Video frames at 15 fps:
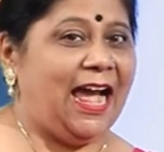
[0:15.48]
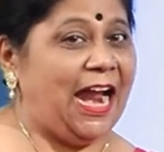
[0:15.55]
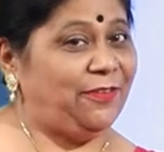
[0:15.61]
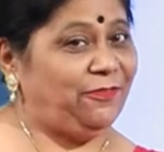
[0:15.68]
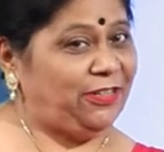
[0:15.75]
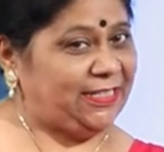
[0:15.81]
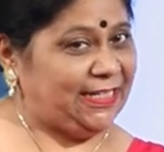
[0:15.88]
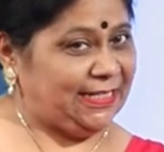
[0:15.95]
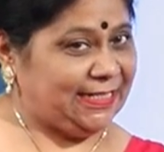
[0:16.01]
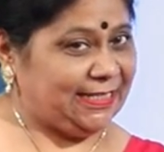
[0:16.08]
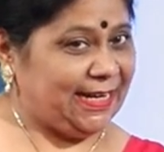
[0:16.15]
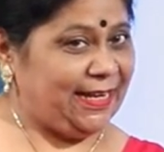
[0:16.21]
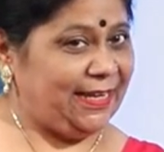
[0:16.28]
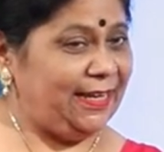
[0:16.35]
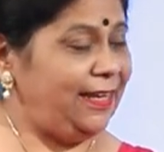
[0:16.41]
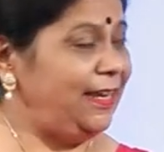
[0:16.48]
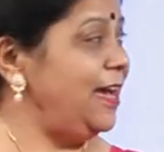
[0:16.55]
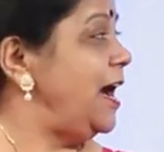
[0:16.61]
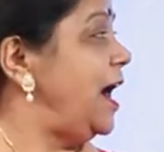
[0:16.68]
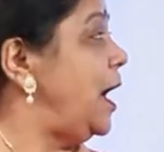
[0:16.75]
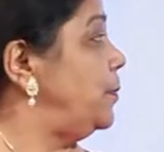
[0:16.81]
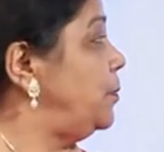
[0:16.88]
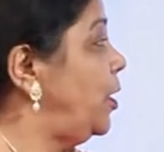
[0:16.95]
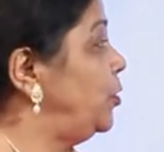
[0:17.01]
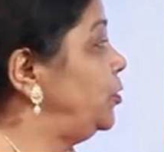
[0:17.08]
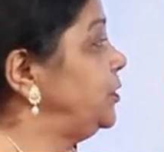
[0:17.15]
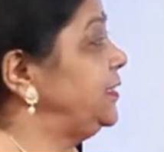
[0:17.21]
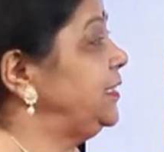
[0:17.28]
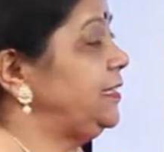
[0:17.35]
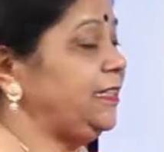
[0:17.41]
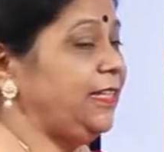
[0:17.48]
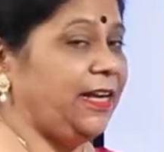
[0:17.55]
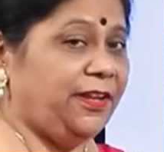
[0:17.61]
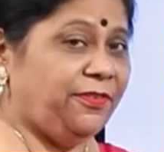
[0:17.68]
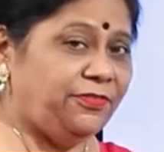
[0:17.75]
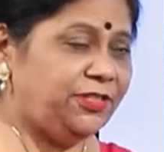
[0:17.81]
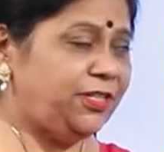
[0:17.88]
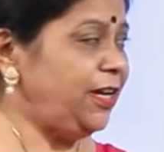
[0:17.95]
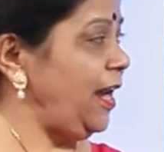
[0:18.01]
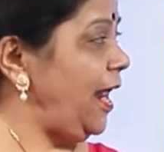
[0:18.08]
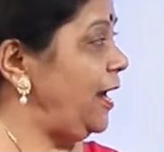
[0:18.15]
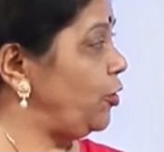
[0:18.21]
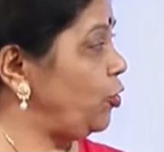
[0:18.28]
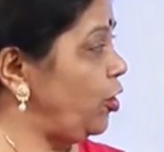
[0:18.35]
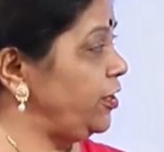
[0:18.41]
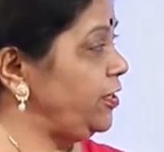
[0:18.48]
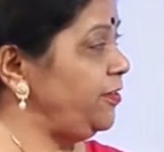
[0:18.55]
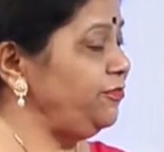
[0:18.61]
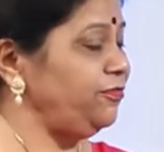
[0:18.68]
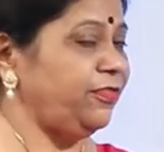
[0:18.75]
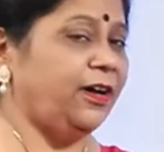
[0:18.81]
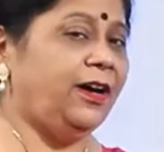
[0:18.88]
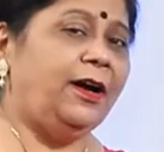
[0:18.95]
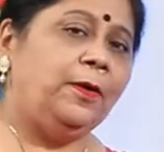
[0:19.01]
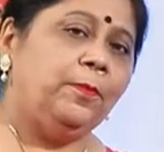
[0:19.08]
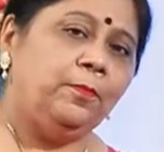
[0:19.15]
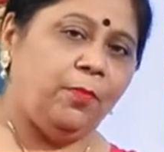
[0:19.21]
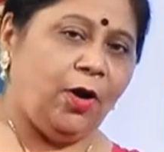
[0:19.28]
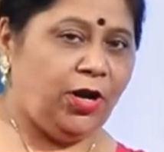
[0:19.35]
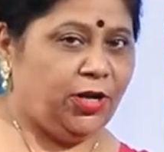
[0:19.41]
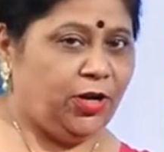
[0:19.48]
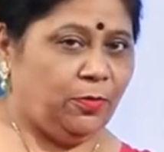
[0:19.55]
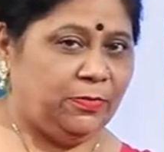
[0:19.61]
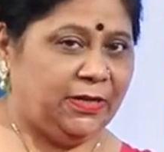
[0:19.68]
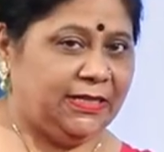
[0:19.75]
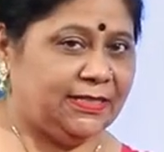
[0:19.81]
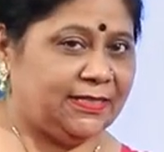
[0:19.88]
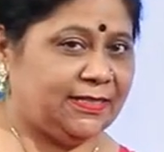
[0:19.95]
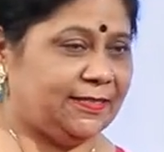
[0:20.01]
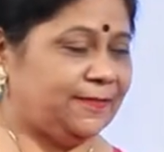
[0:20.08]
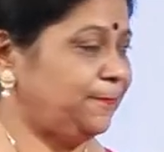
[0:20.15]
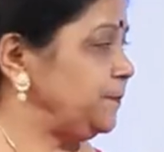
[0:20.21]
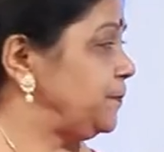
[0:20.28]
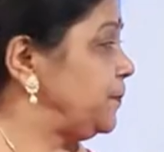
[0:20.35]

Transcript: and we shall study about the division algorithm for polynomials.